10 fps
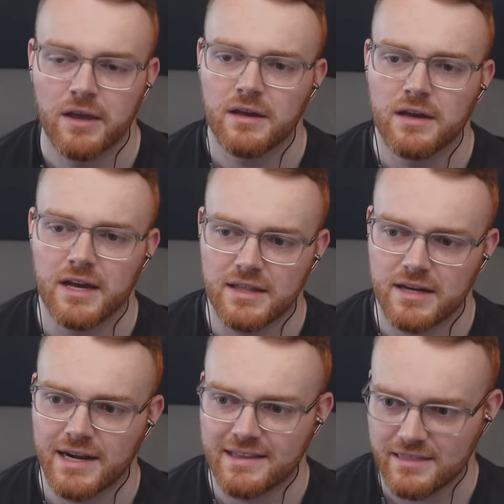And then
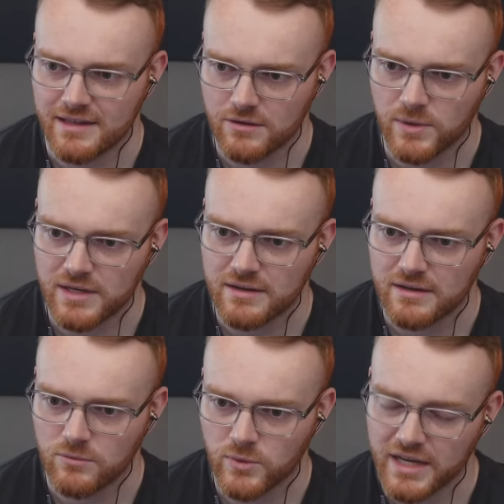I think what
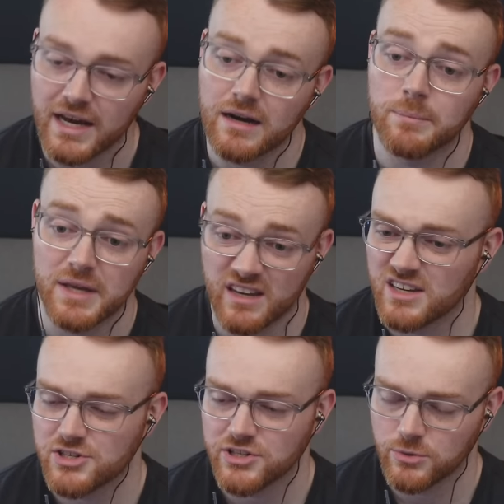we had a big
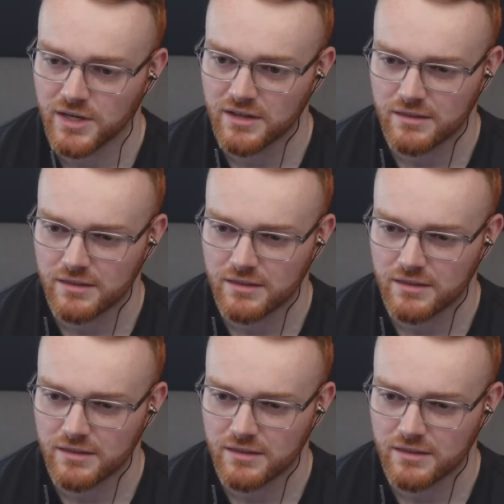issue with,